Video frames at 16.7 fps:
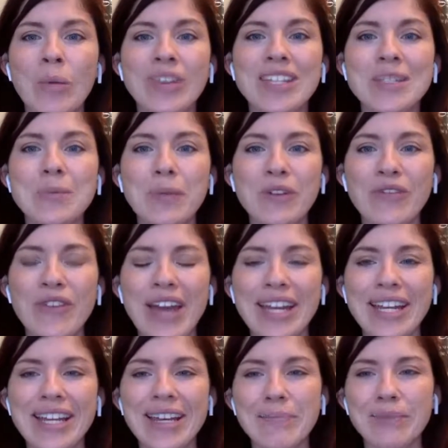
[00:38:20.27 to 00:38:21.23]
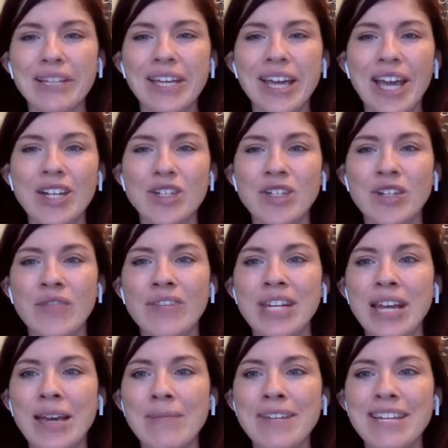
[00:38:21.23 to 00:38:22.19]
with its pervading implication
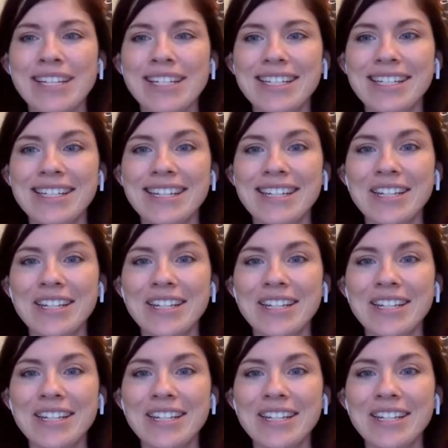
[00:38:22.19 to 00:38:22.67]
of an imminent